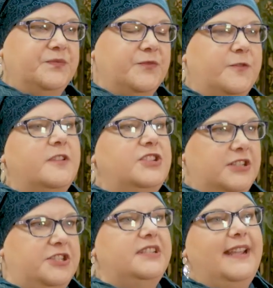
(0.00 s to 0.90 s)
for the
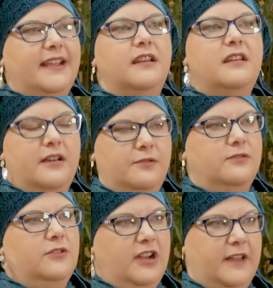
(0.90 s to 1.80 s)
judge to take another
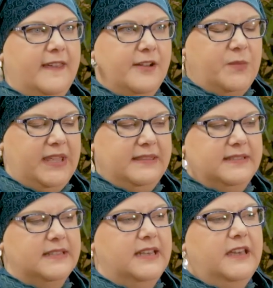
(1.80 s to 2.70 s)
look. That
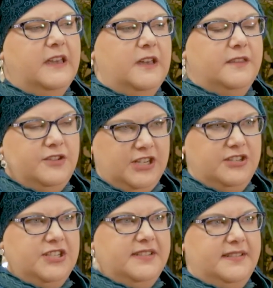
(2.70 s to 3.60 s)
means the
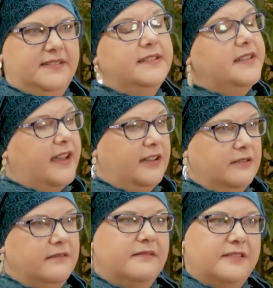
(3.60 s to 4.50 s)
judge's
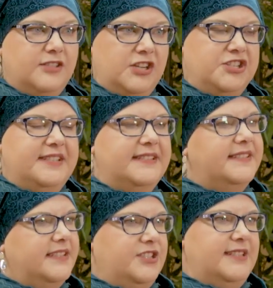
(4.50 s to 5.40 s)
denial, the judge's
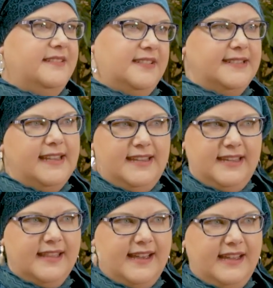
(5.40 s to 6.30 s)
decision
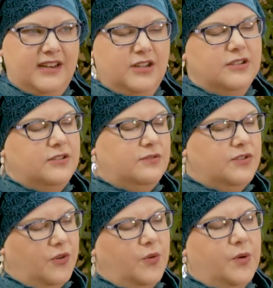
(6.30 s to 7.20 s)
saying that you don't